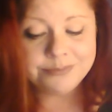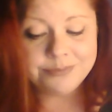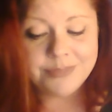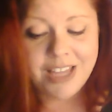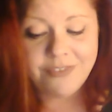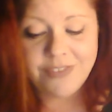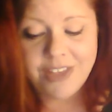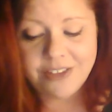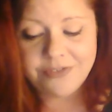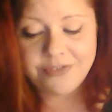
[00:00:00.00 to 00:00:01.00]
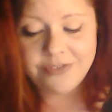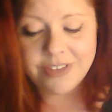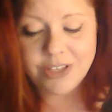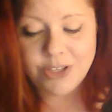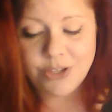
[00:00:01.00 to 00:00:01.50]
If
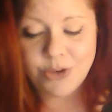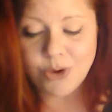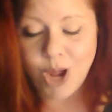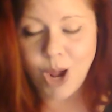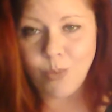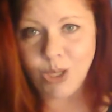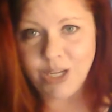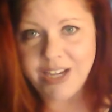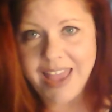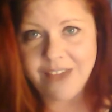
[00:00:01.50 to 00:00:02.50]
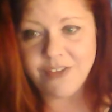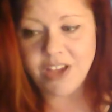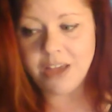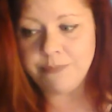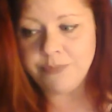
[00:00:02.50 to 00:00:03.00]
you're not willing to have
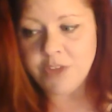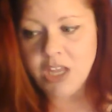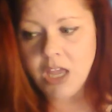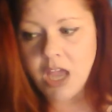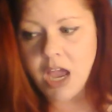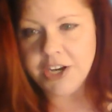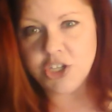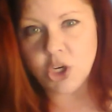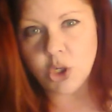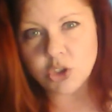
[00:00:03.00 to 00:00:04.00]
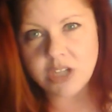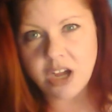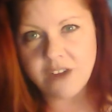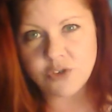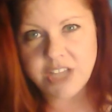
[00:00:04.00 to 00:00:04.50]
an adult
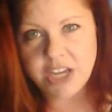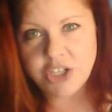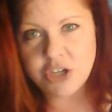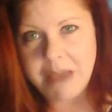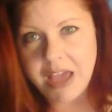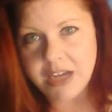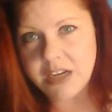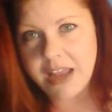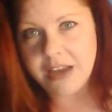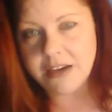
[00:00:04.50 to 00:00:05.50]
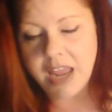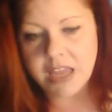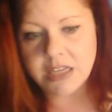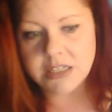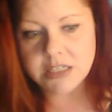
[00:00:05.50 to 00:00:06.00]
conversation about it
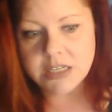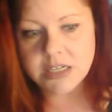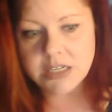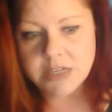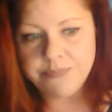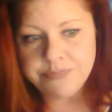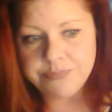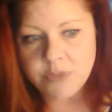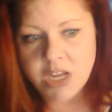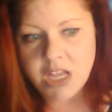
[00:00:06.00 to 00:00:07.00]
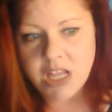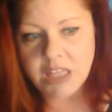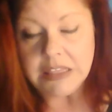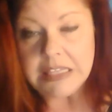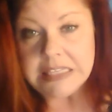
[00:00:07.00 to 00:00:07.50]
and
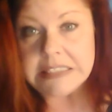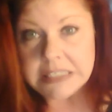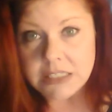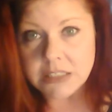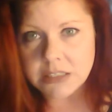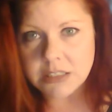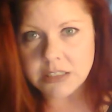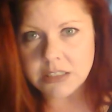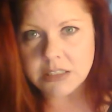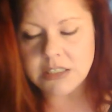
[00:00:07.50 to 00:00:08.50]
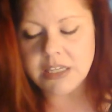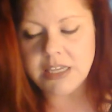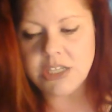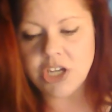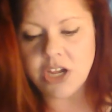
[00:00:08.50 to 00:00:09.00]
listen to
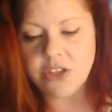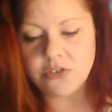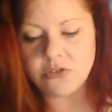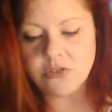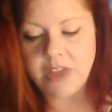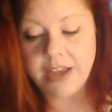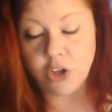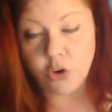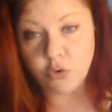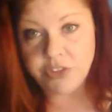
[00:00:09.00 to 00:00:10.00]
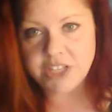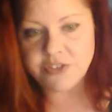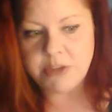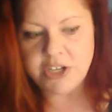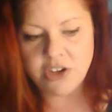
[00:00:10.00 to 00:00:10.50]
each other and learn things from
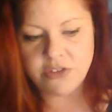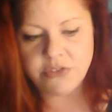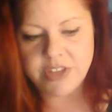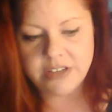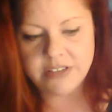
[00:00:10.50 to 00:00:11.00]
each other, then